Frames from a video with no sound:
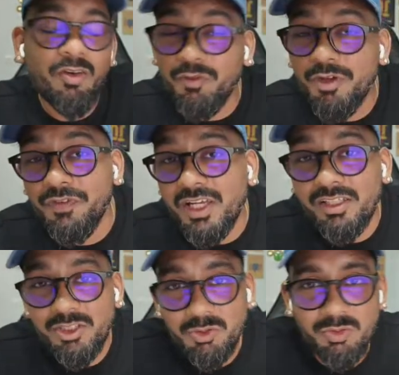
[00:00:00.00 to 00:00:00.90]
We
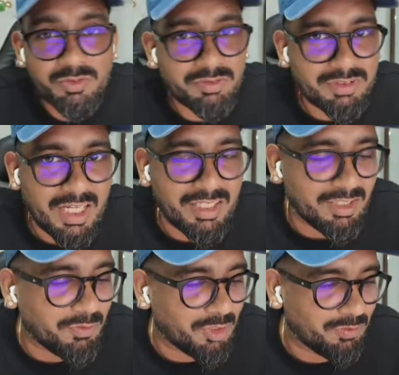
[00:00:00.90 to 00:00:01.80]
will do that
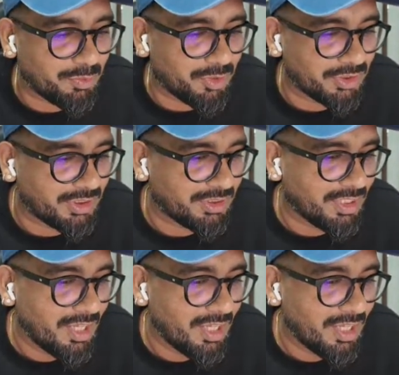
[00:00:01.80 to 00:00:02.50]
in one of the projects.